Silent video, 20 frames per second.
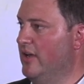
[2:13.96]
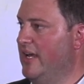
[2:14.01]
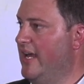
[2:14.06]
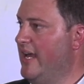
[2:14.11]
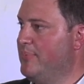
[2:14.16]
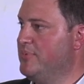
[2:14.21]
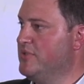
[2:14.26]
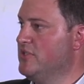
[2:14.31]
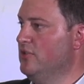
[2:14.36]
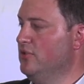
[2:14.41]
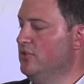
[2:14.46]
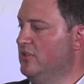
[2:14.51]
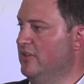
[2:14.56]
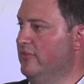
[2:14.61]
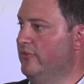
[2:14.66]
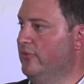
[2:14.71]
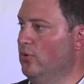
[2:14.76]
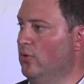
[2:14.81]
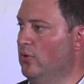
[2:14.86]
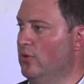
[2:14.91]
absolutely
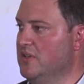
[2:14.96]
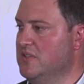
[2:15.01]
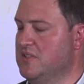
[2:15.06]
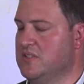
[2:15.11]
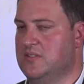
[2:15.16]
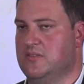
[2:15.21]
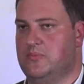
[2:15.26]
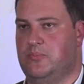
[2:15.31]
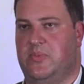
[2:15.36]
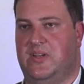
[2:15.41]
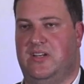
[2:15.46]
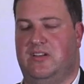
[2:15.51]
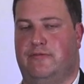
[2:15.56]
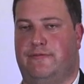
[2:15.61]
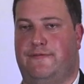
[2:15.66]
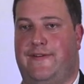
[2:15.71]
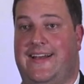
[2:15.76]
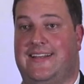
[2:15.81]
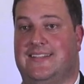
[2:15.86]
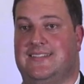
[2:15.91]
flawless, but in
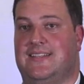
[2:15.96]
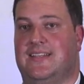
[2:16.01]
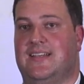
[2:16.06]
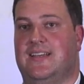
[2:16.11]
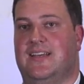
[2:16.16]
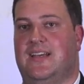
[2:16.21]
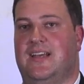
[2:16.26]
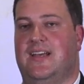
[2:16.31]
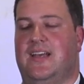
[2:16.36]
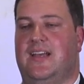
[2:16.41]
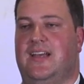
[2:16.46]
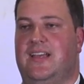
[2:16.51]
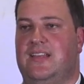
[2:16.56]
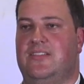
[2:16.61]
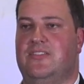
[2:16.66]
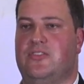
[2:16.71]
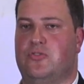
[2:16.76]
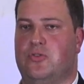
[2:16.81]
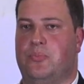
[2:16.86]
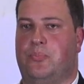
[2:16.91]
fact, in
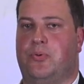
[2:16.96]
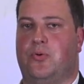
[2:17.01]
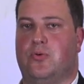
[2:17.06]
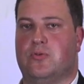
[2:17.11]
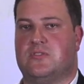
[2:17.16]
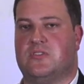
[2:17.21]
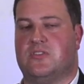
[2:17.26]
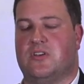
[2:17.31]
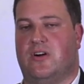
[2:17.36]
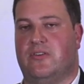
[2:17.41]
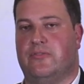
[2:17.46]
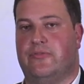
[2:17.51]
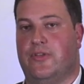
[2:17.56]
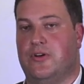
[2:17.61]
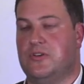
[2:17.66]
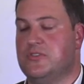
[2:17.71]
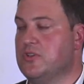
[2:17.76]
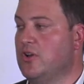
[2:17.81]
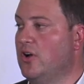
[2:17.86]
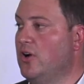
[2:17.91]
the reports of
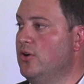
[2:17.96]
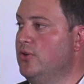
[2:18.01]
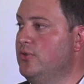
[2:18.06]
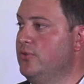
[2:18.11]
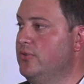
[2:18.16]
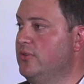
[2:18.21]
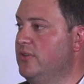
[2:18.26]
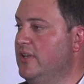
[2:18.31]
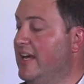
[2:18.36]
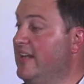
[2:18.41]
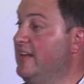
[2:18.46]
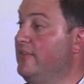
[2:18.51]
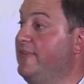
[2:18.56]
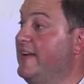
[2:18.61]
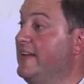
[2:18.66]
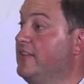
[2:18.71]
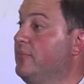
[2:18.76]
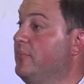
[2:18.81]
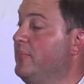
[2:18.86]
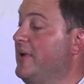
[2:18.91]
those own, and in
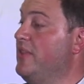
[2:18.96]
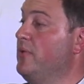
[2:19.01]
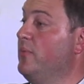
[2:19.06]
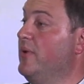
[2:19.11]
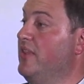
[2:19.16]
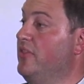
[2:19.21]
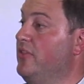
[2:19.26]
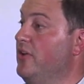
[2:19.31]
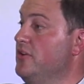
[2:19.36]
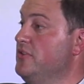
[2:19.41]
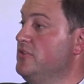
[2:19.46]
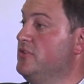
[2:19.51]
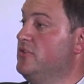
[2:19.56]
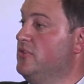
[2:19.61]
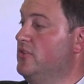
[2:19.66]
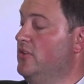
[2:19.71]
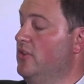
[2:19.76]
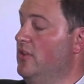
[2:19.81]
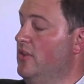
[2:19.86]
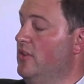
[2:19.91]
fact, by the way,
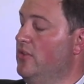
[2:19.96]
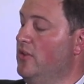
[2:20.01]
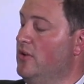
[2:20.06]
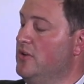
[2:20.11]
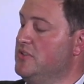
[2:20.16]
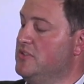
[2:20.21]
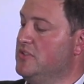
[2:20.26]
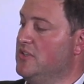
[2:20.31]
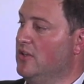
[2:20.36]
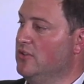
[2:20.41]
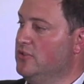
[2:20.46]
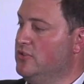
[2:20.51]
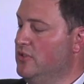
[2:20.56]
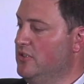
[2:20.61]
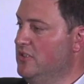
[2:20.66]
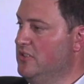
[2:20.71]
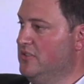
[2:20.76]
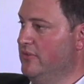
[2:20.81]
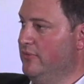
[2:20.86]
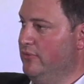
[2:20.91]
those
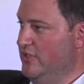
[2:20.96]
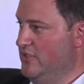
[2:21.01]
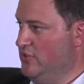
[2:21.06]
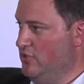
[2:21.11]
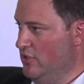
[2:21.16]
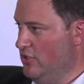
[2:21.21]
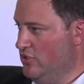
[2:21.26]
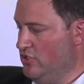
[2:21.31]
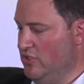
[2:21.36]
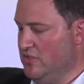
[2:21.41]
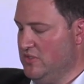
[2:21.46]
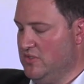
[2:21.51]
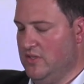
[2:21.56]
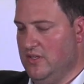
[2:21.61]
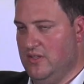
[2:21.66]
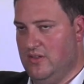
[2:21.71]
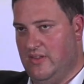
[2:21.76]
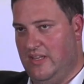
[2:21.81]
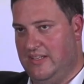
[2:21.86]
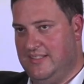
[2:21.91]
alternative researchers
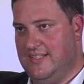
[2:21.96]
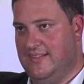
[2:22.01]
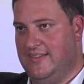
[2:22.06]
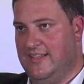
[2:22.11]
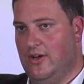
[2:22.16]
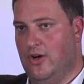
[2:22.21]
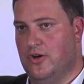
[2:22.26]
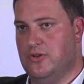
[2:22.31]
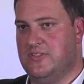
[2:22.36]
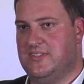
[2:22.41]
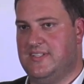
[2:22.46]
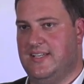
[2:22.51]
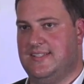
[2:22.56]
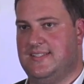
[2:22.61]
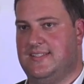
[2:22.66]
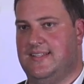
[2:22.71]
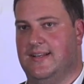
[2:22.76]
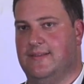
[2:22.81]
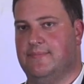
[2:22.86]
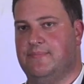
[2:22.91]
that did their own
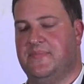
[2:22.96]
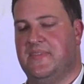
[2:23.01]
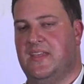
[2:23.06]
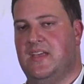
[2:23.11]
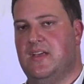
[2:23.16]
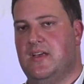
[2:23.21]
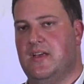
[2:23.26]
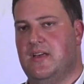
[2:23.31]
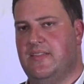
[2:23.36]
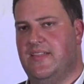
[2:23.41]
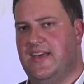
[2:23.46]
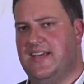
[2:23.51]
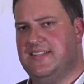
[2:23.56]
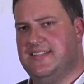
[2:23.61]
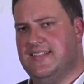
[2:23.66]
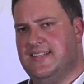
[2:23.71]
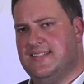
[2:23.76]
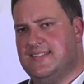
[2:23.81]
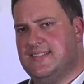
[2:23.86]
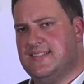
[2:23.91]
testing, they
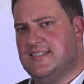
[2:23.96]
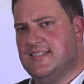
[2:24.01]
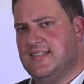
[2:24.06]
did,